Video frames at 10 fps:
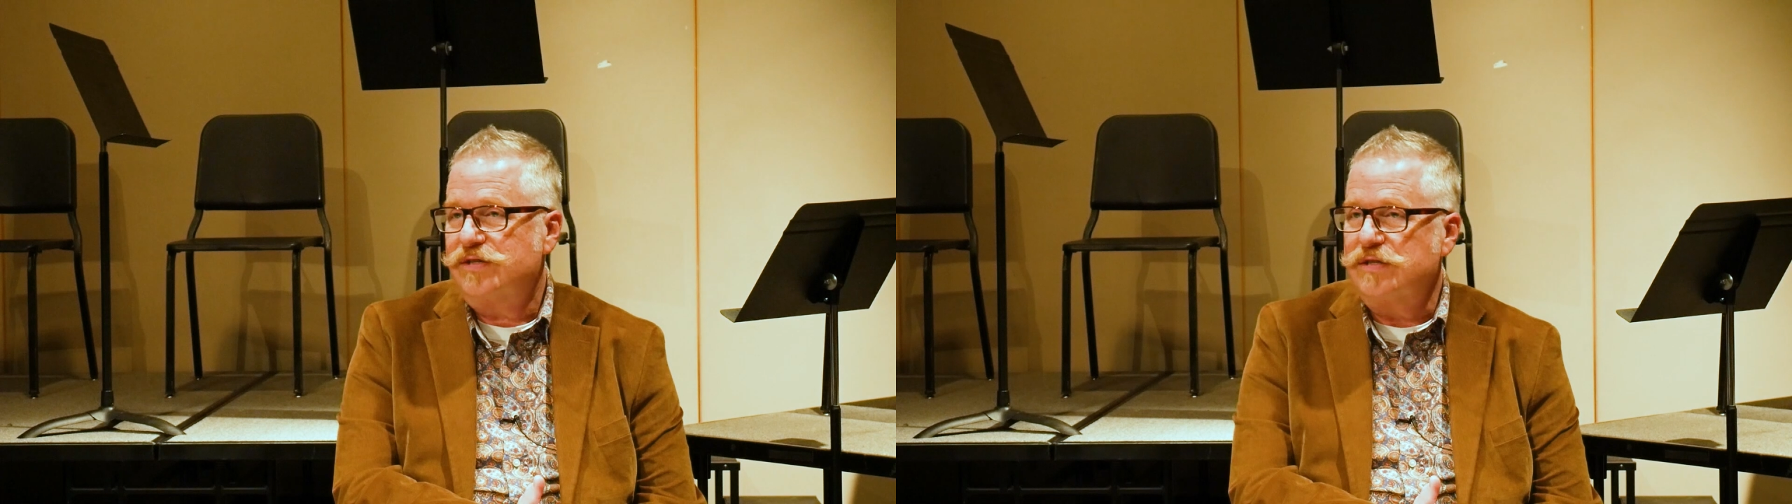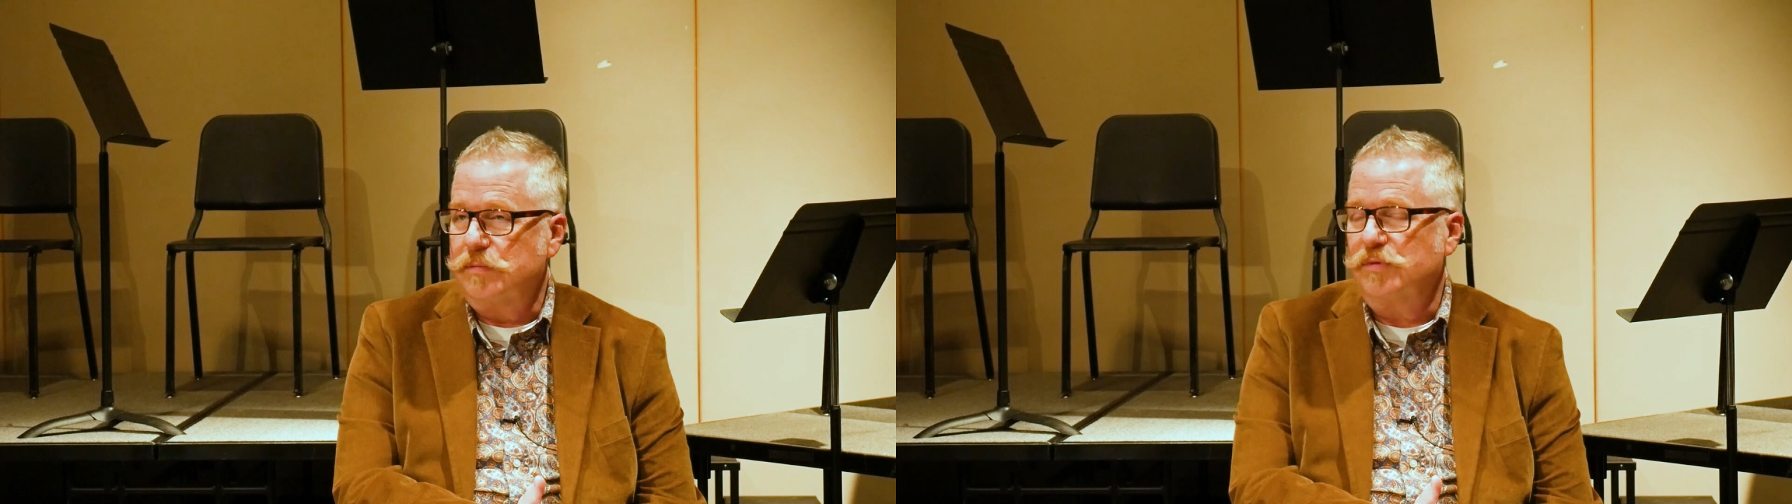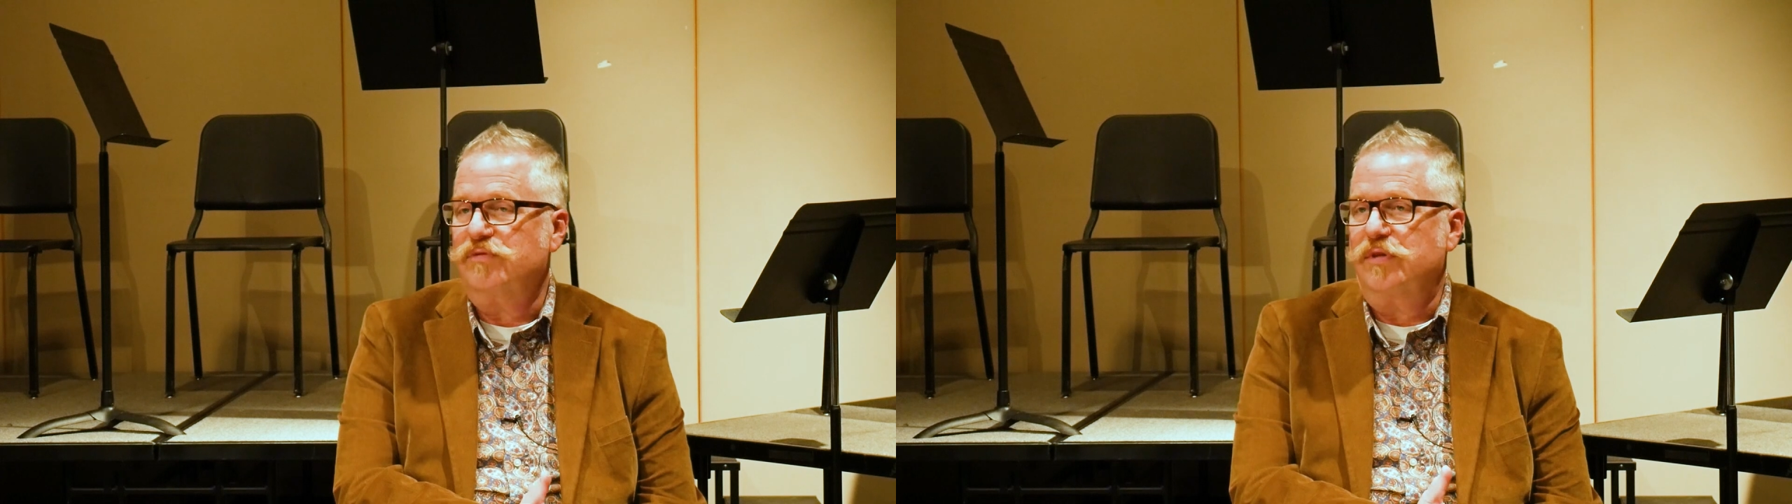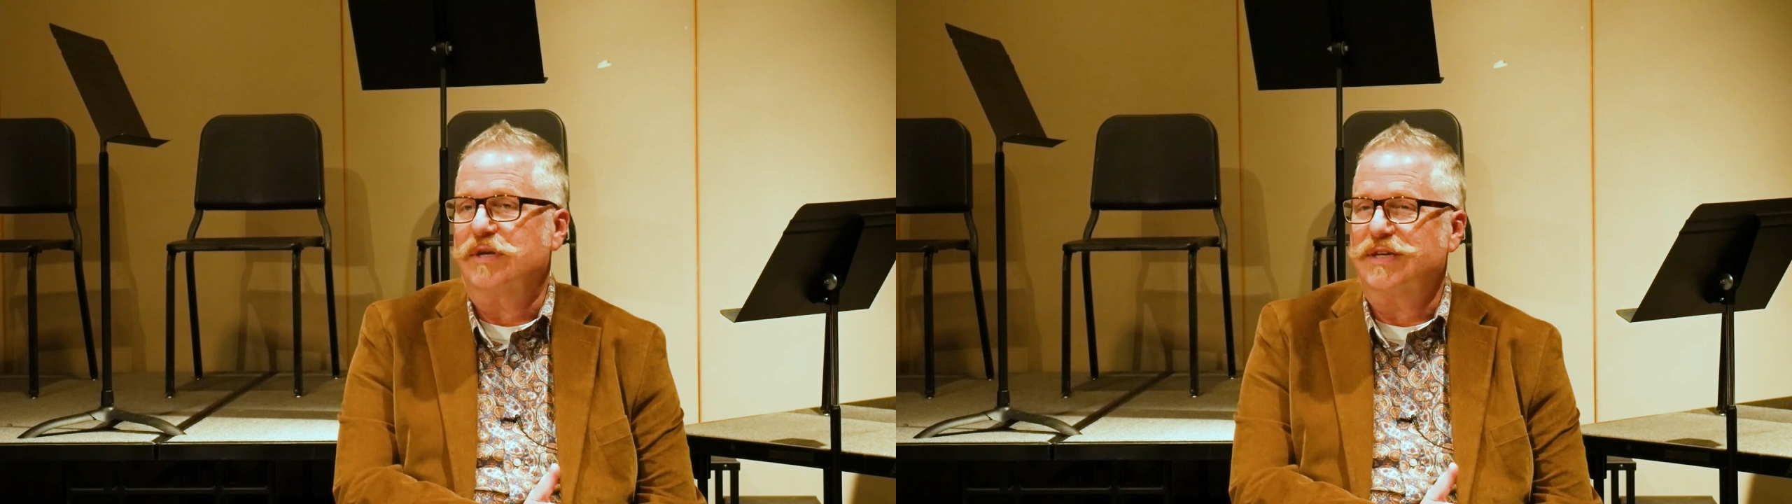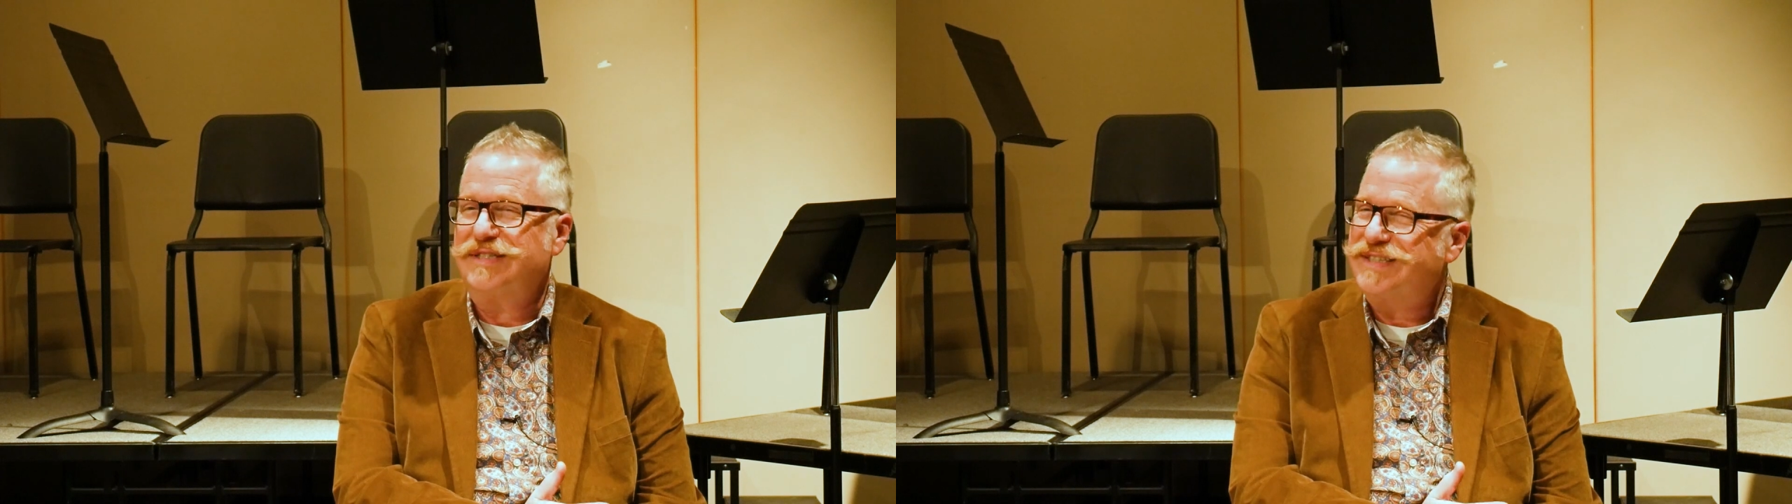some of the
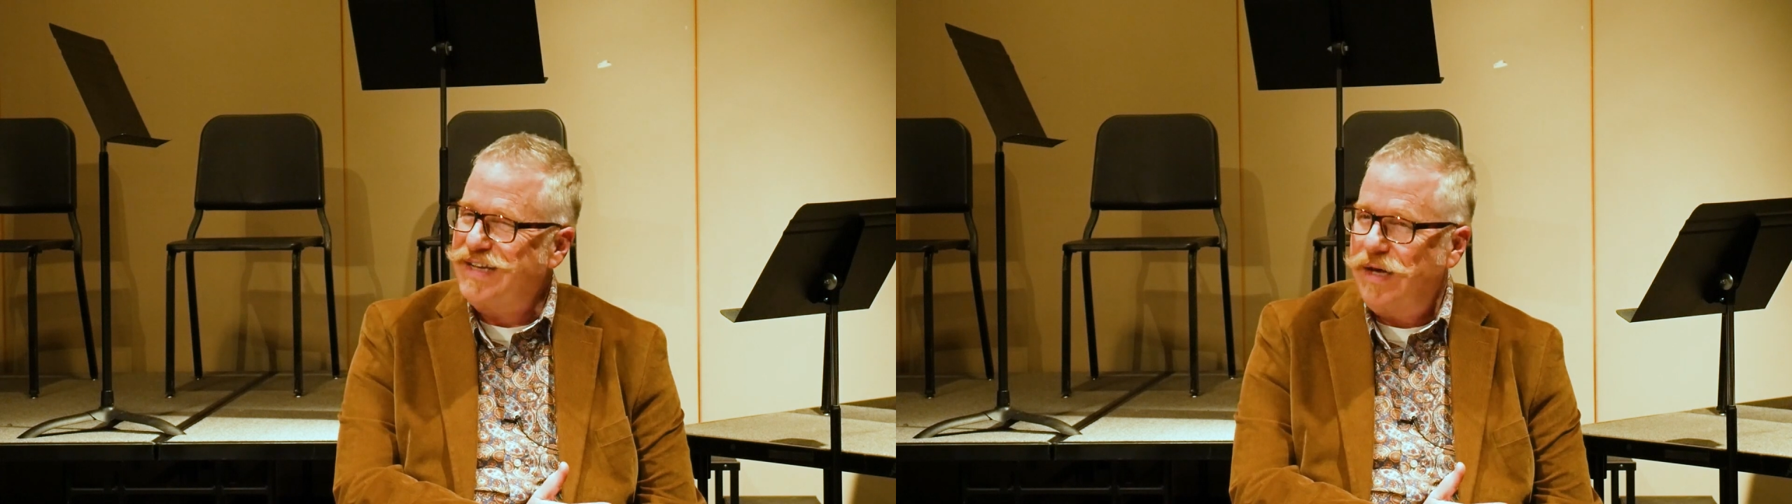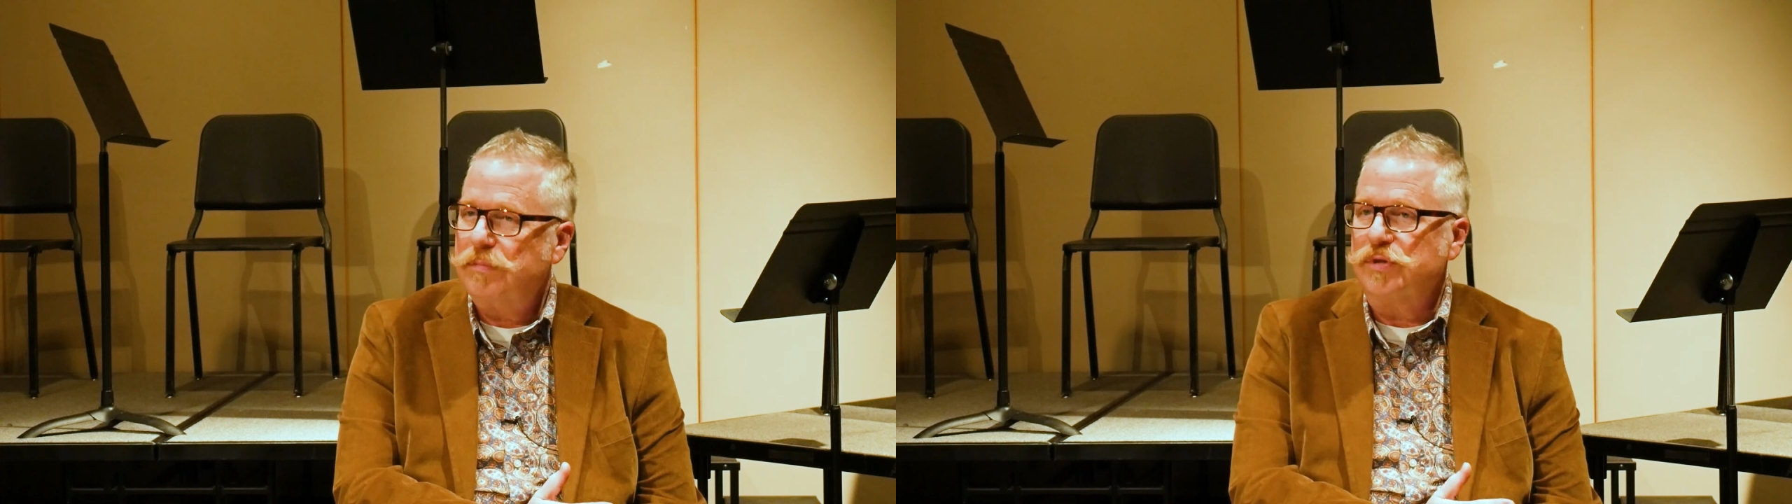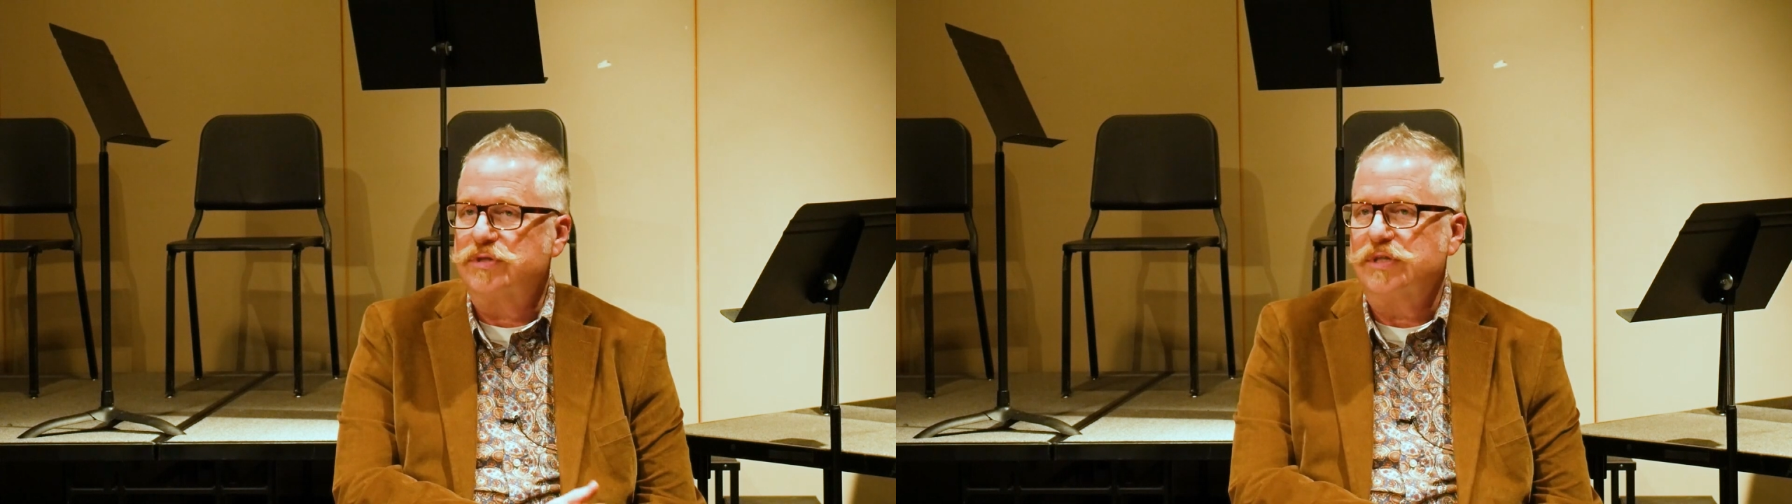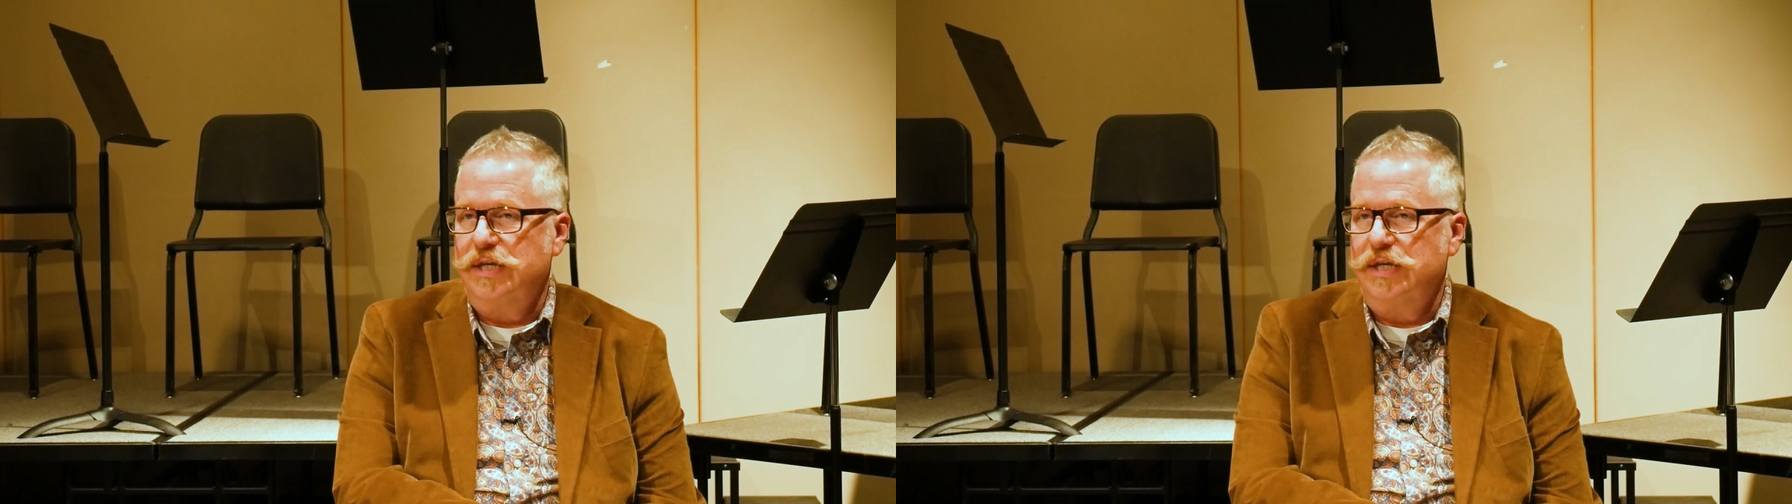established